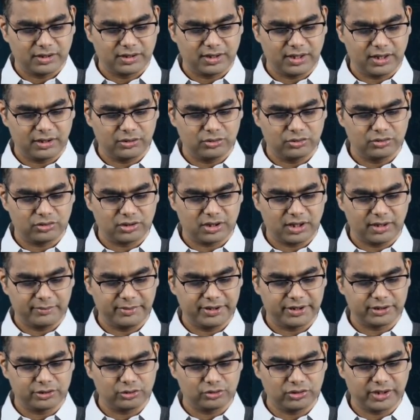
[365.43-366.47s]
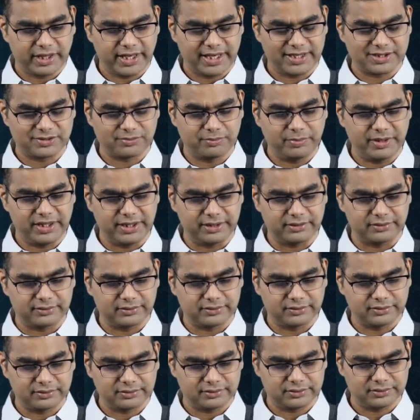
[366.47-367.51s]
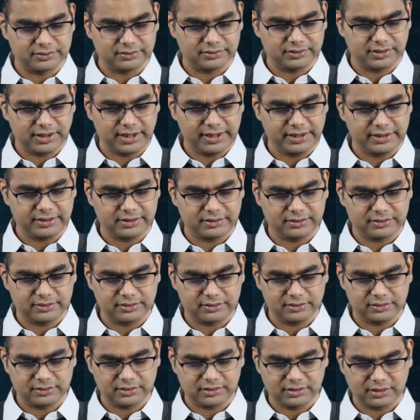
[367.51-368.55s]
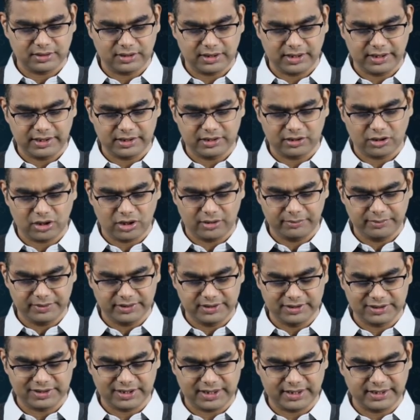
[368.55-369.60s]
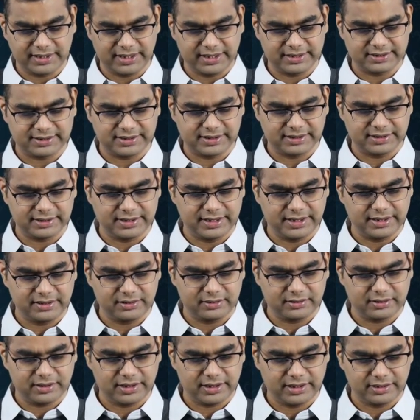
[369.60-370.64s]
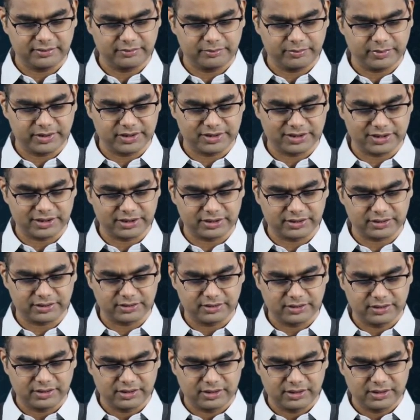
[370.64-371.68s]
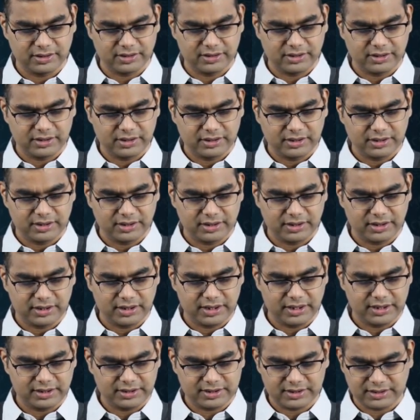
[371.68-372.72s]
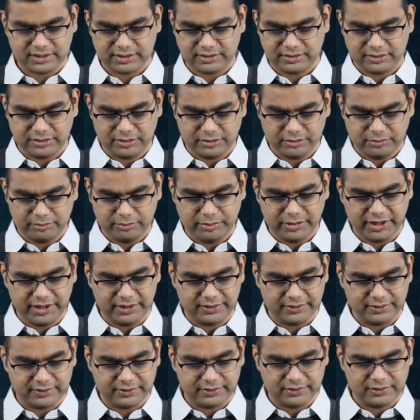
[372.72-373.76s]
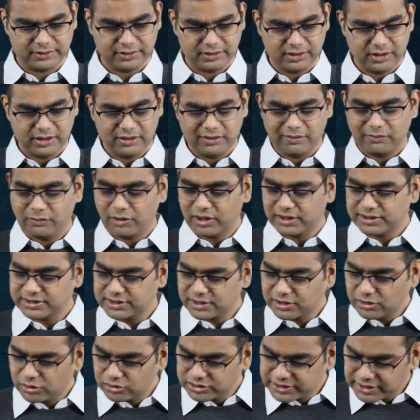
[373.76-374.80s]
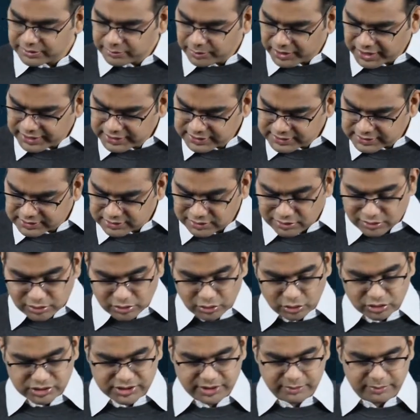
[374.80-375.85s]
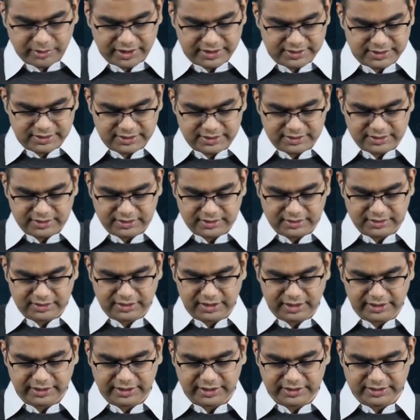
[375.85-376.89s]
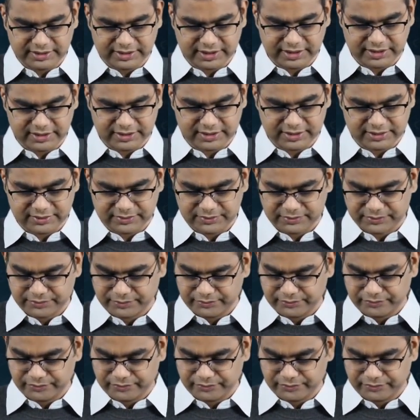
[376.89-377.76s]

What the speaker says: Now coming to case B, right? I will copy this entire set there and paste it. Case B. What is the closing price? Closing price is 36.